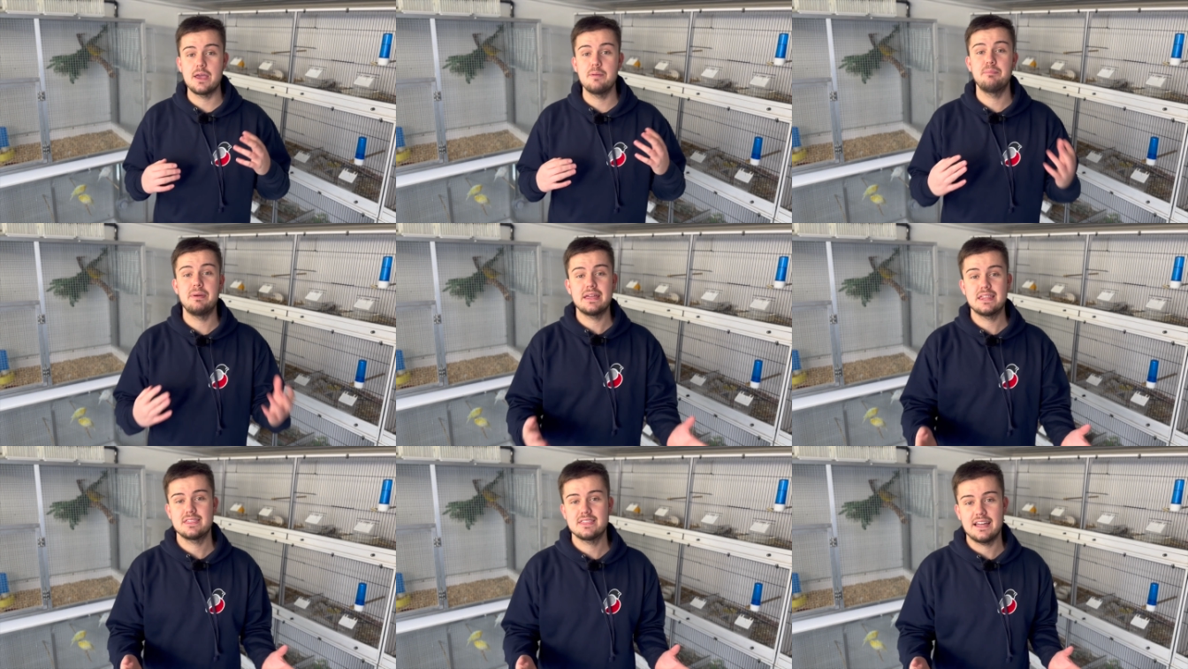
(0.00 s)
a
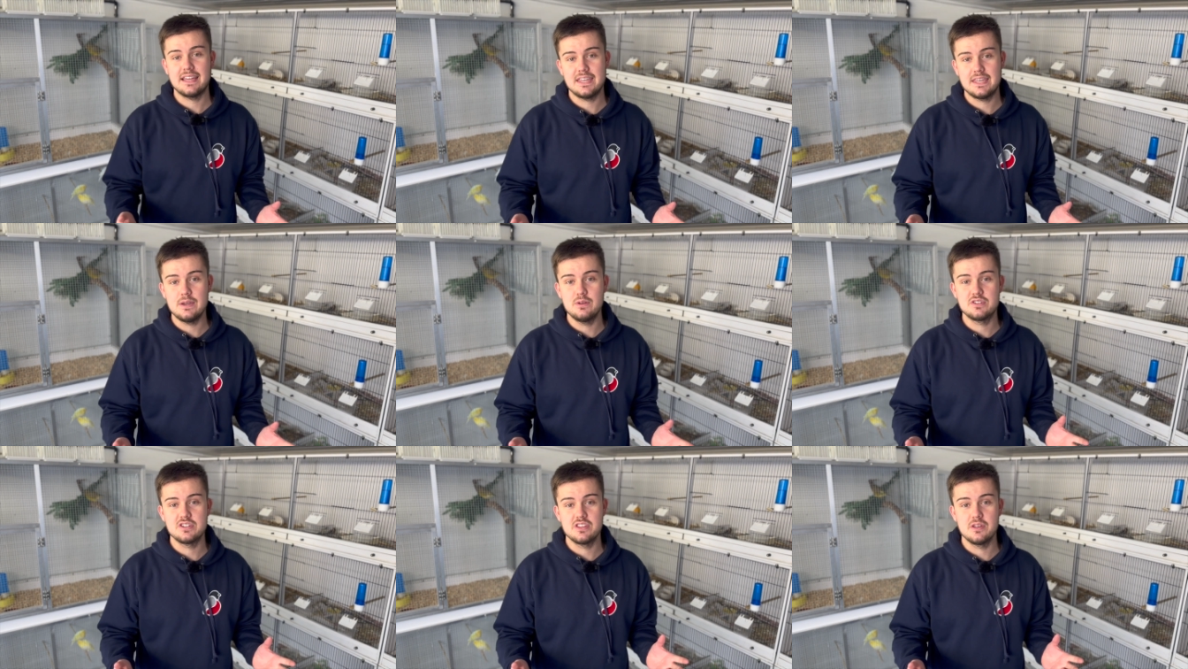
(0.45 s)
big thank
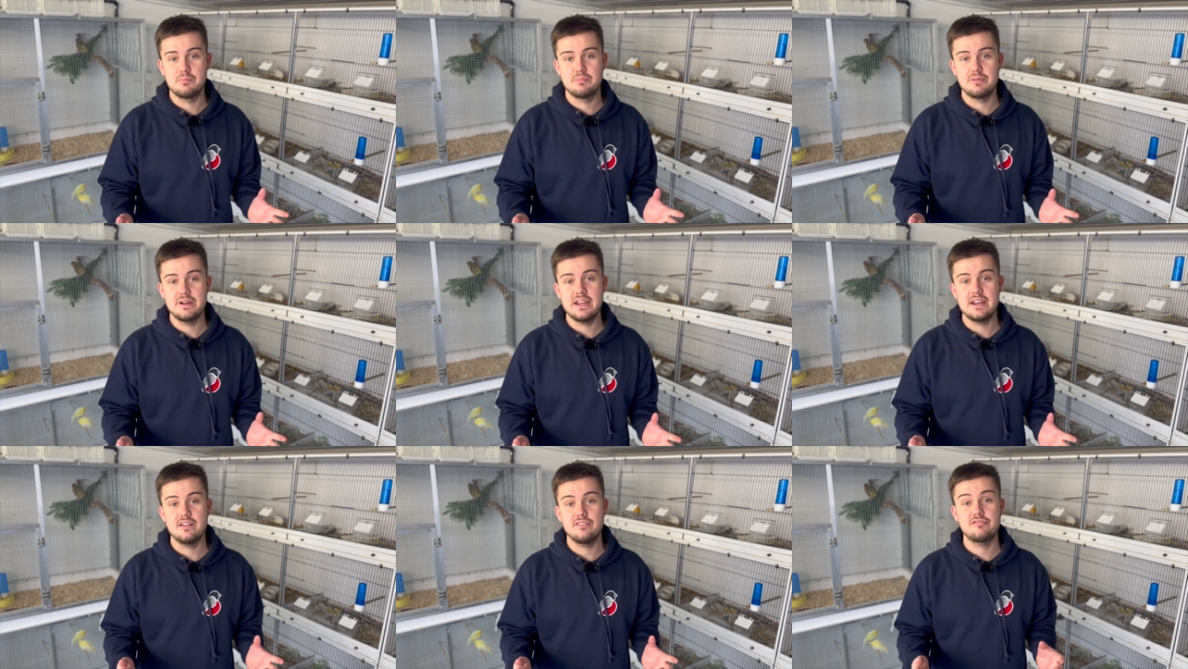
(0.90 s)
you to the
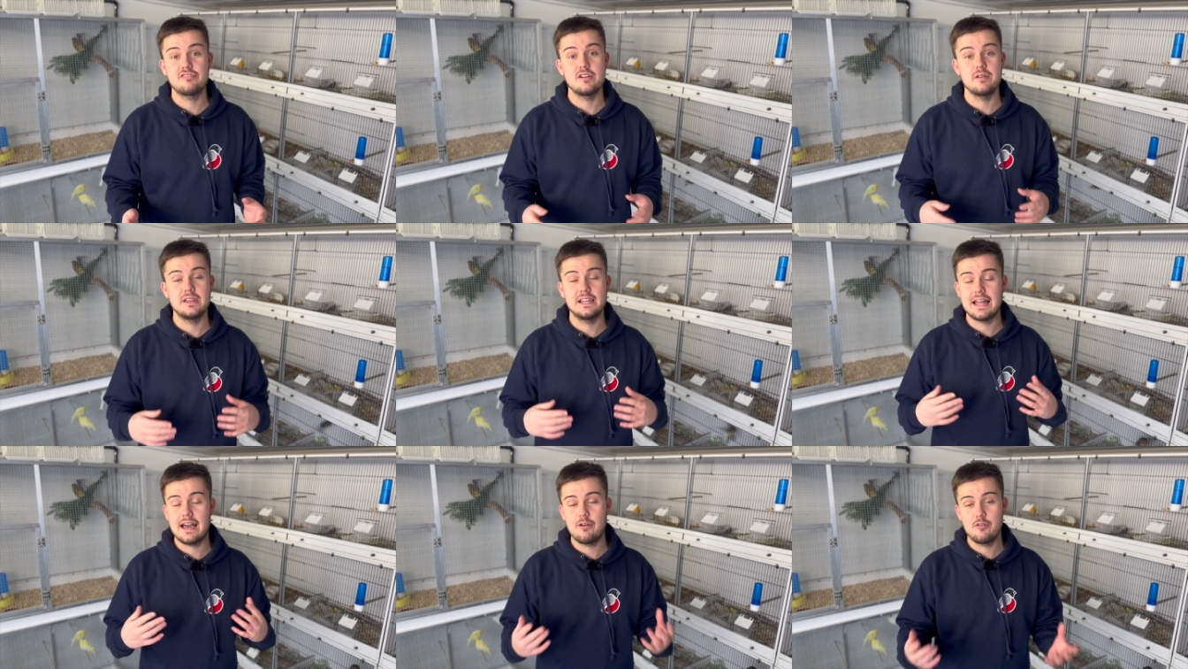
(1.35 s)
breeder for
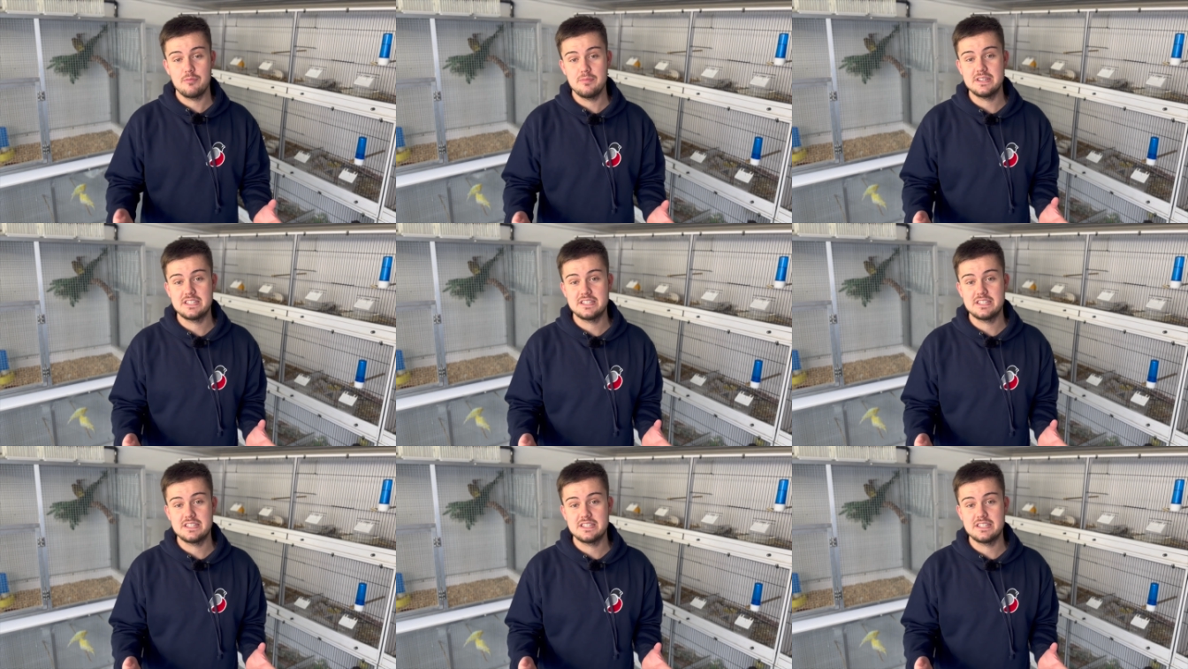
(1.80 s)
allowing me